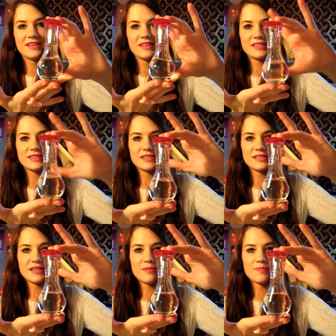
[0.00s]
This
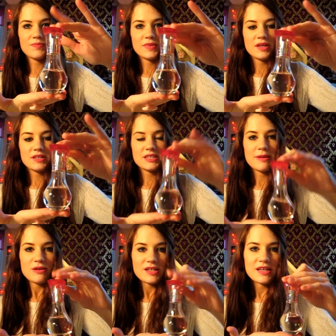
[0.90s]
is um,
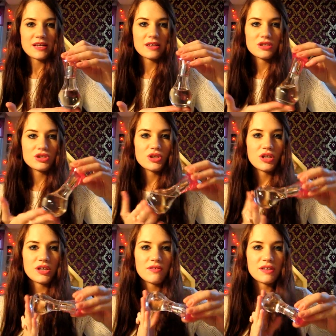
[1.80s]
smells like
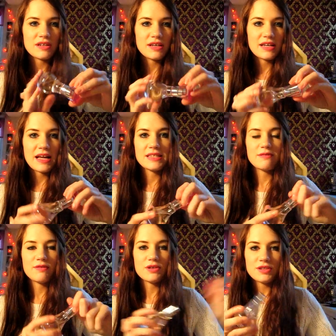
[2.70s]
sugar and like candy
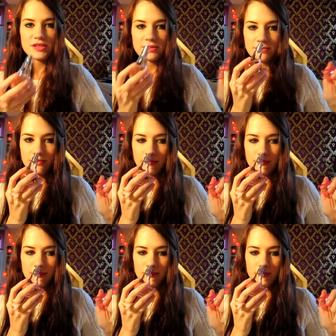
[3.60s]
floss.
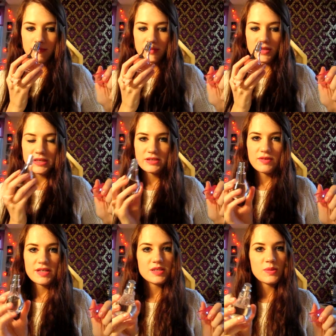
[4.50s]
It's
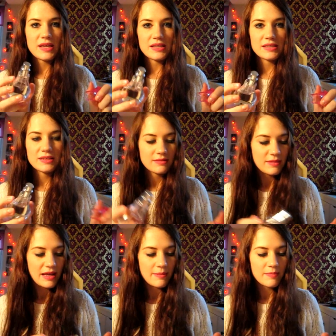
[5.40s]
really sweet,
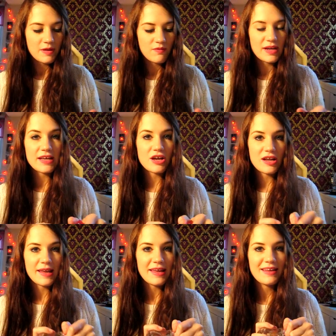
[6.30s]
um, really
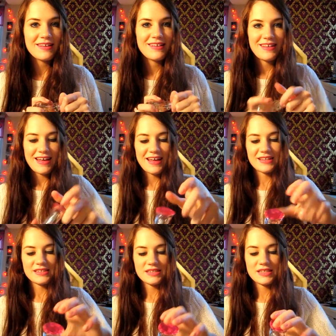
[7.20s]
girly
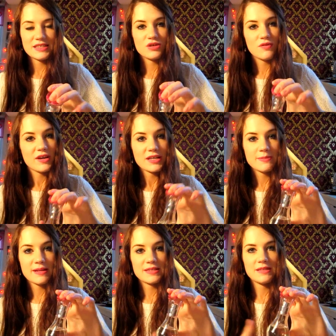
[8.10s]
and it's not very
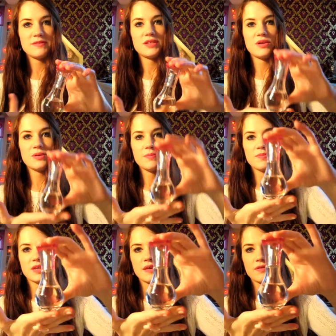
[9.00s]
expensive so
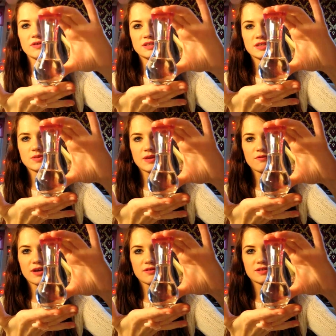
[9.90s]
if you're into sweet
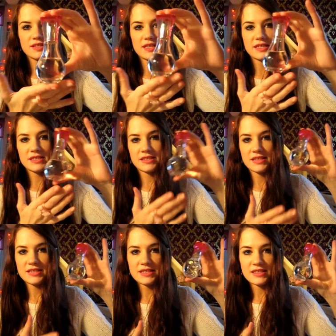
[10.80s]
fragrances
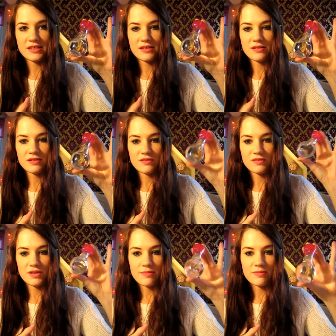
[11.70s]
this is a,
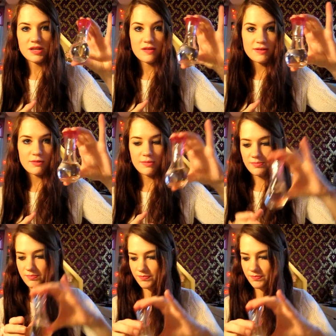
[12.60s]
um, a lovely one.